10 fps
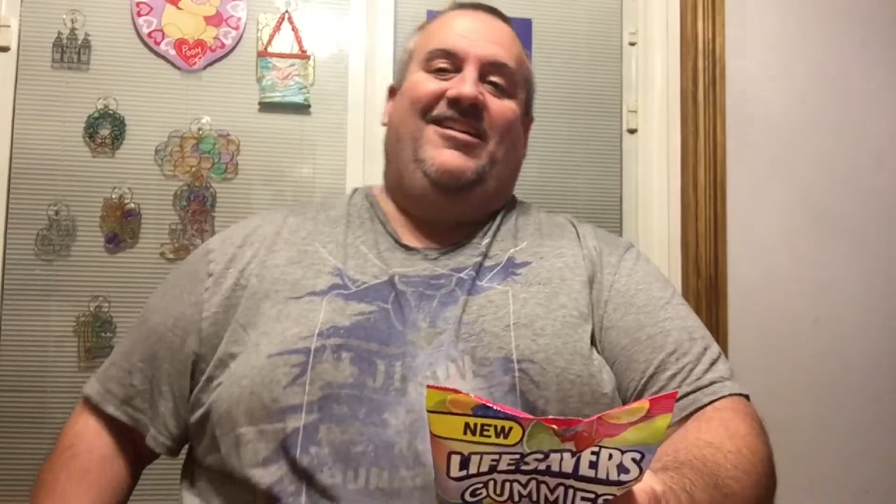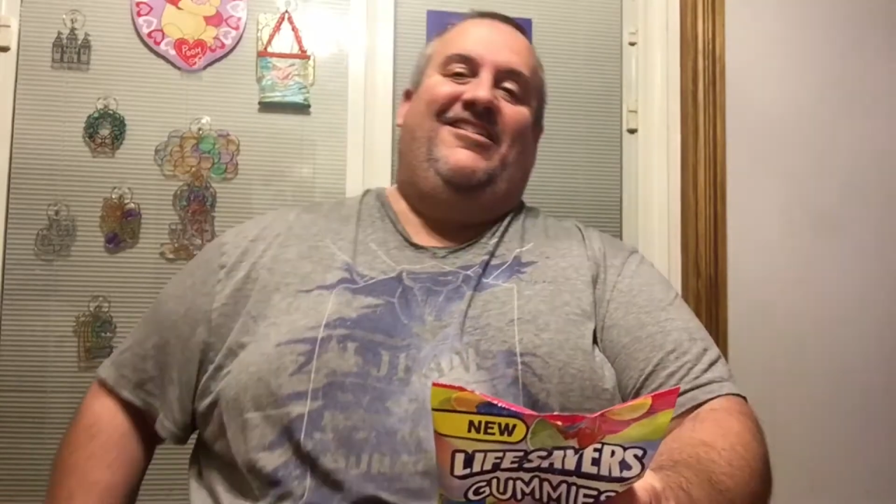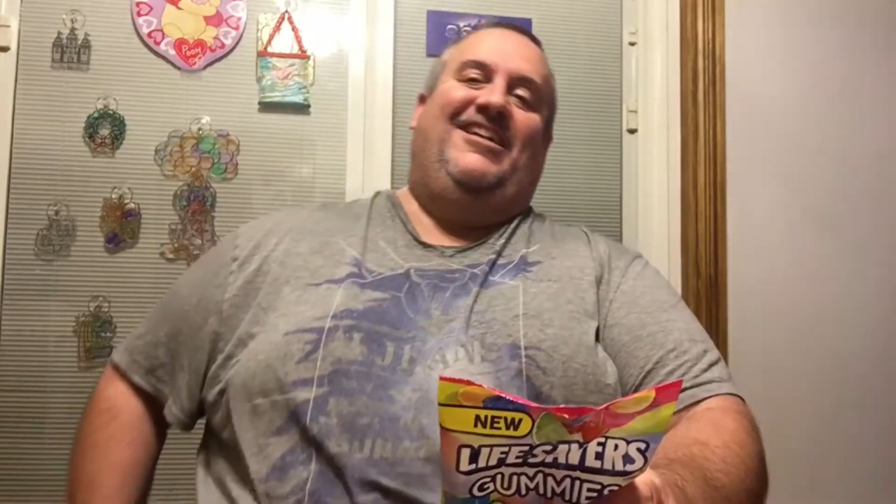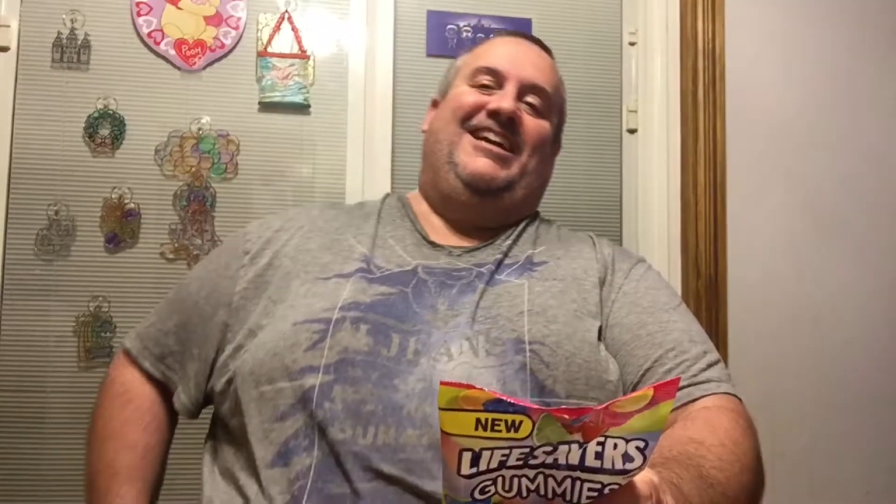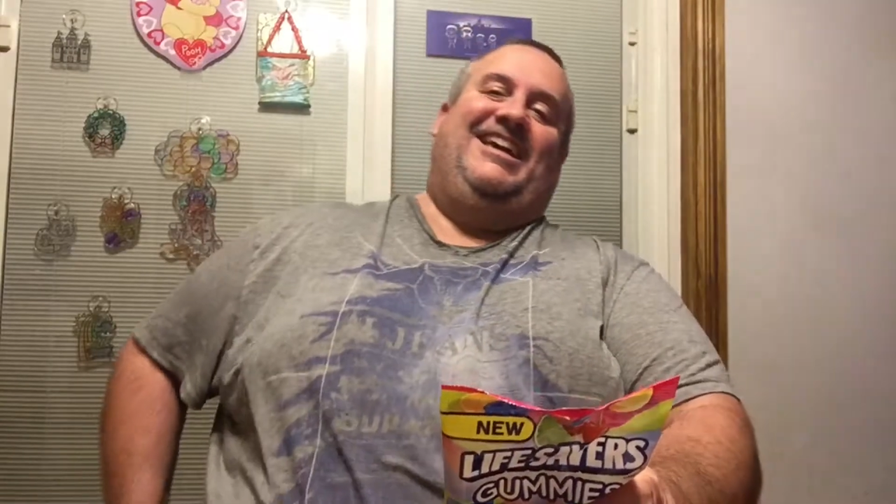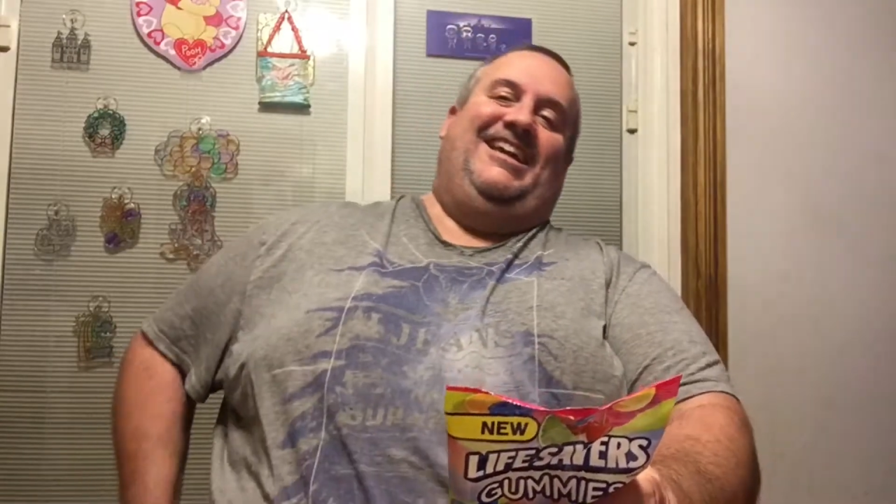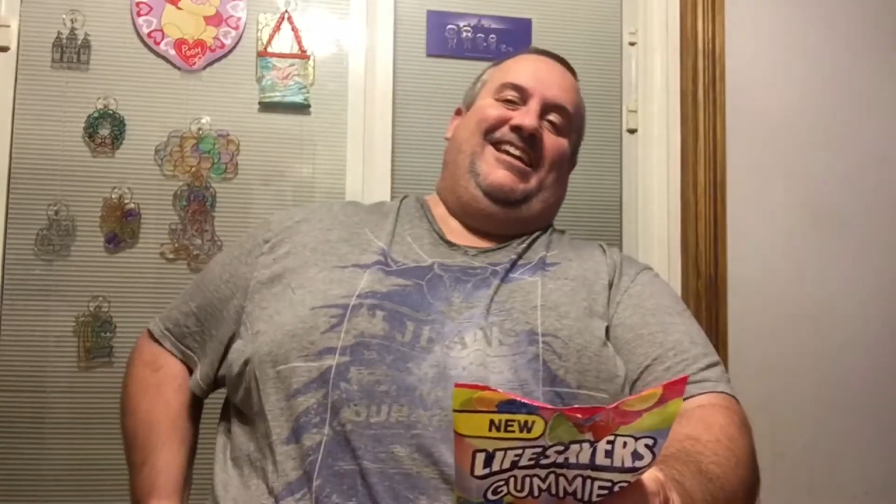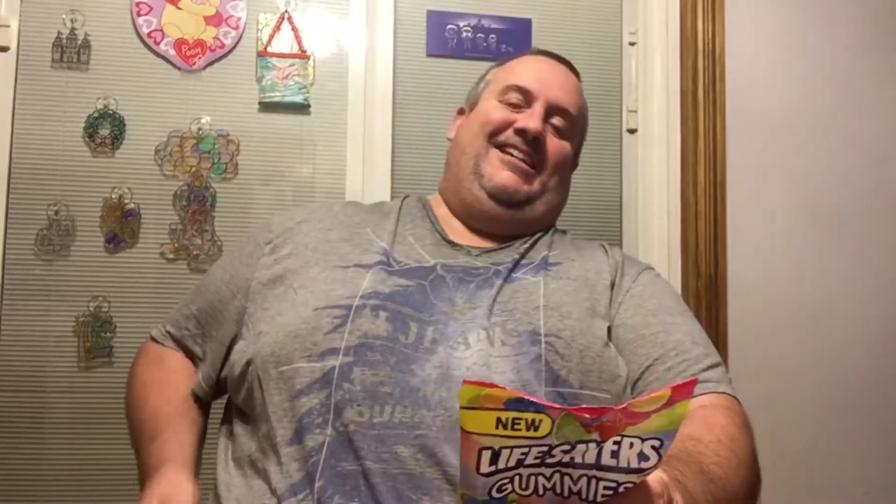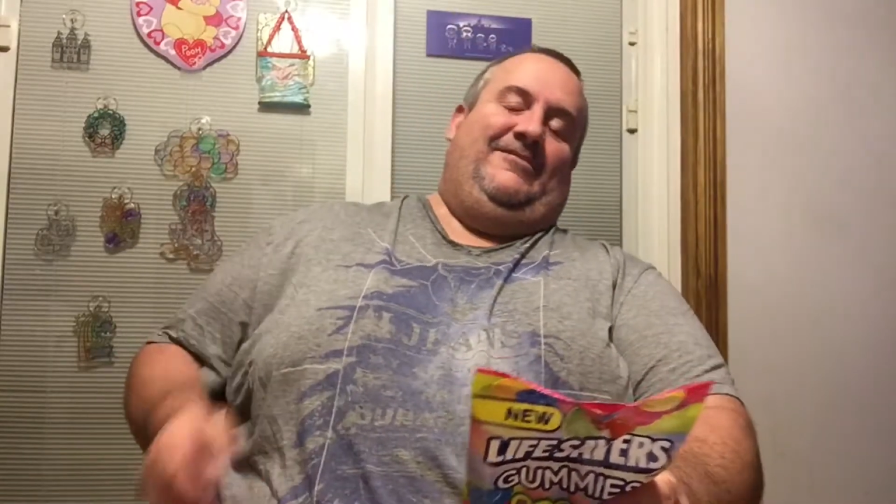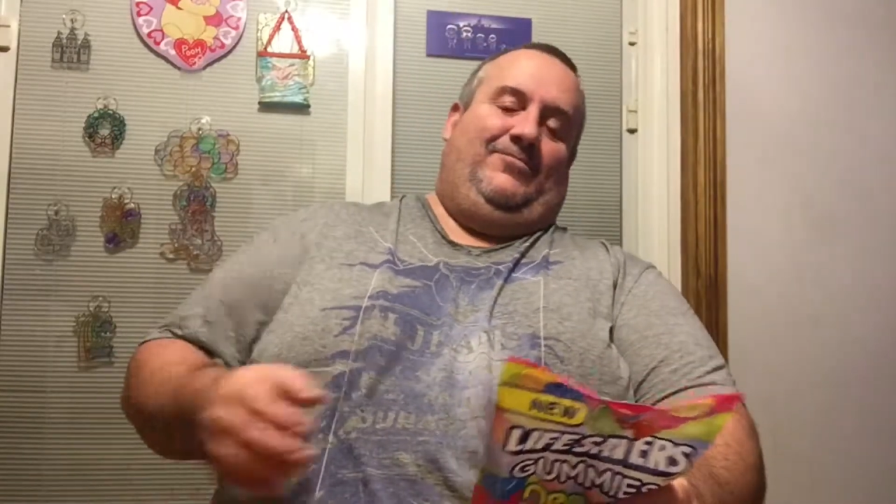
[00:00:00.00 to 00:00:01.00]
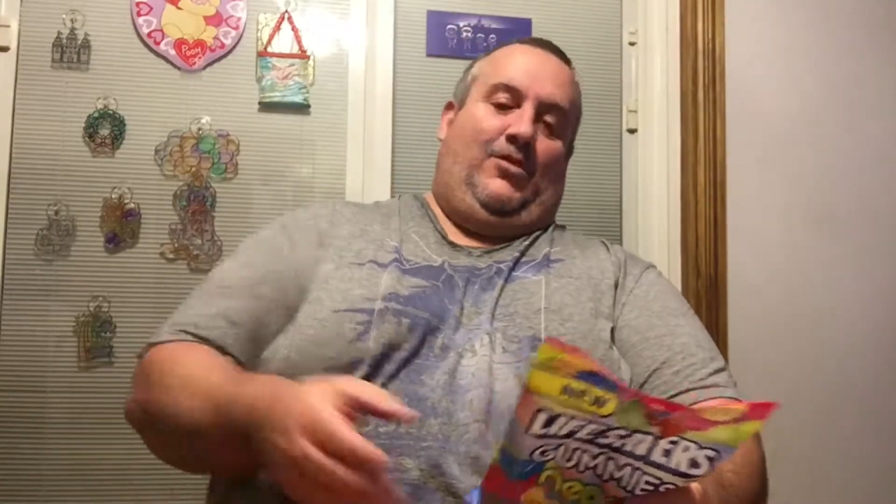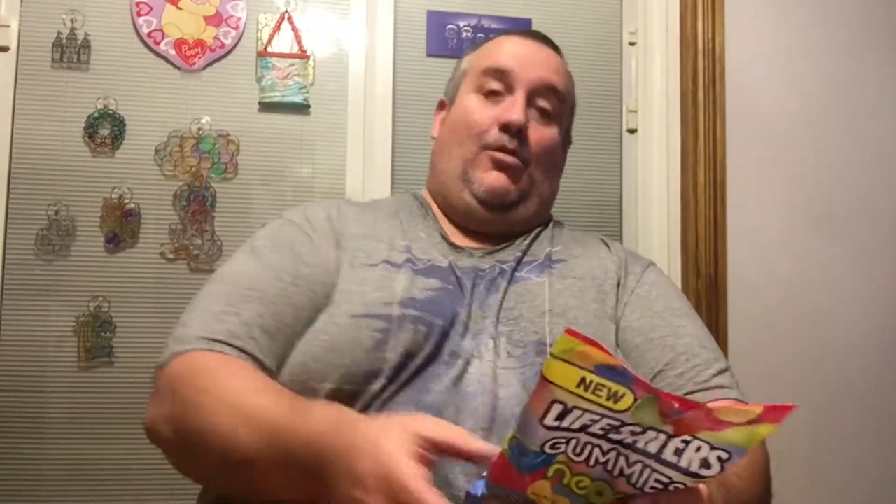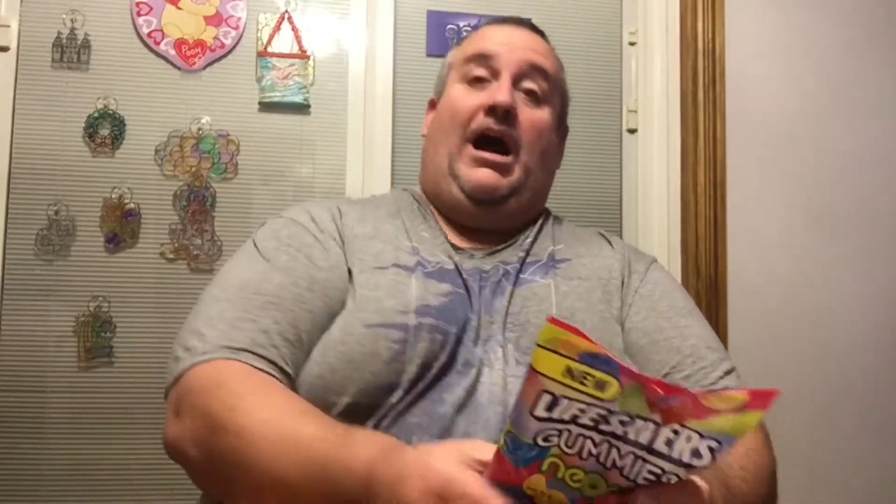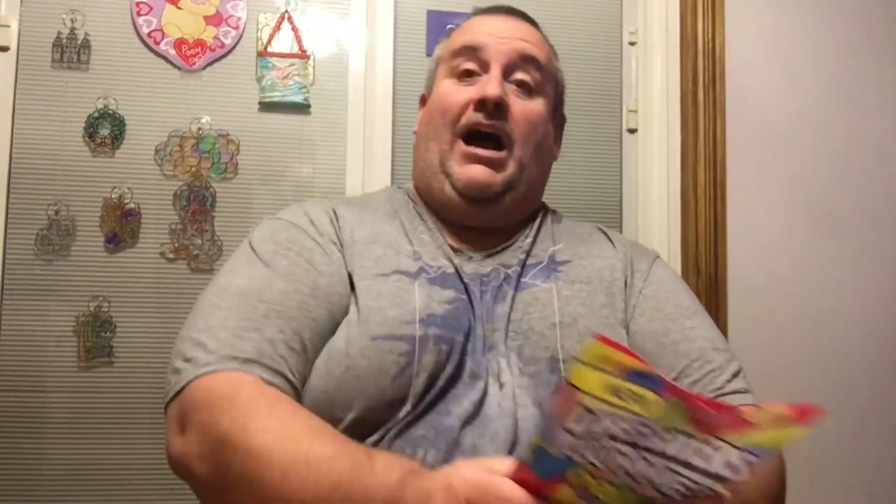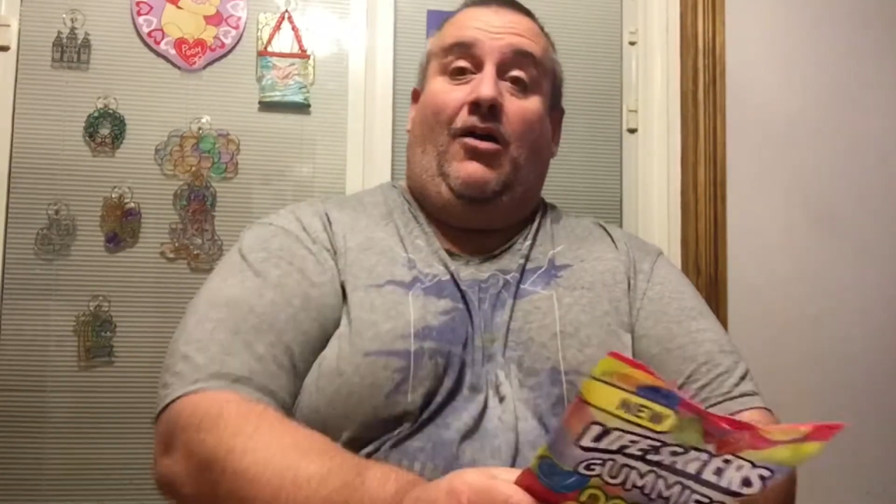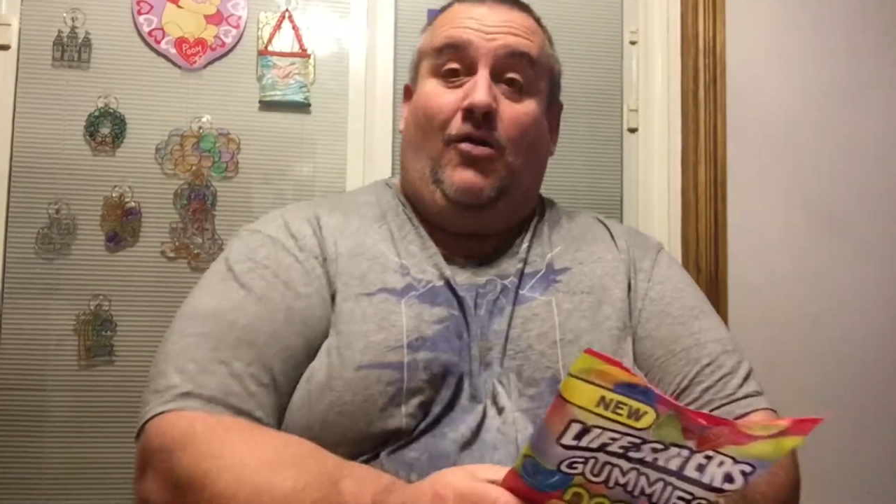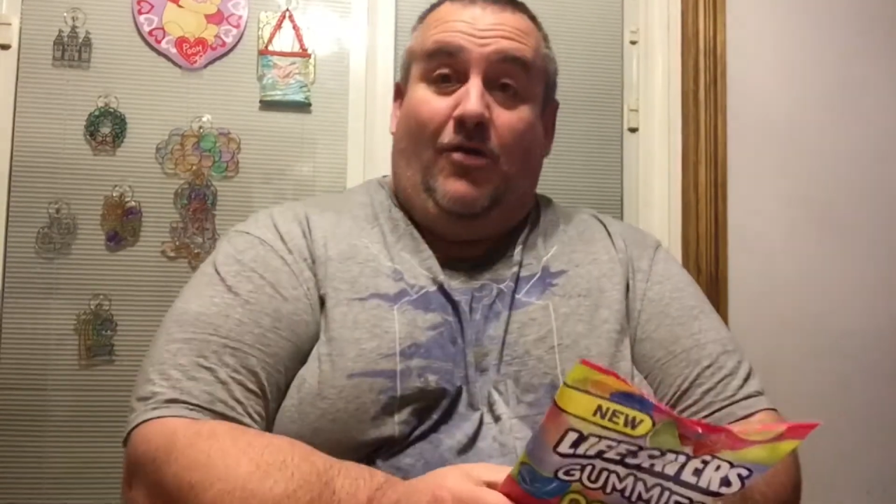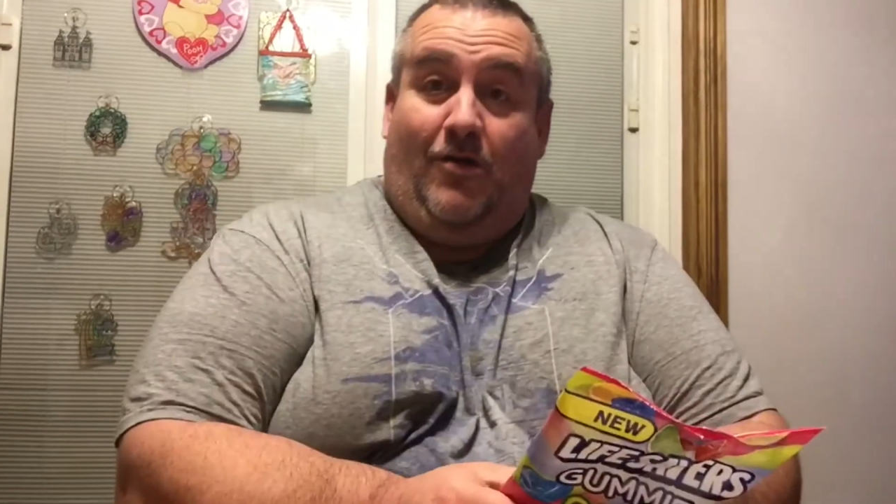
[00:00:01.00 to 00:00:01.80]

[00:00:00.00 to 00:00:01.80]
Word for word: Oh, I get it. Wow.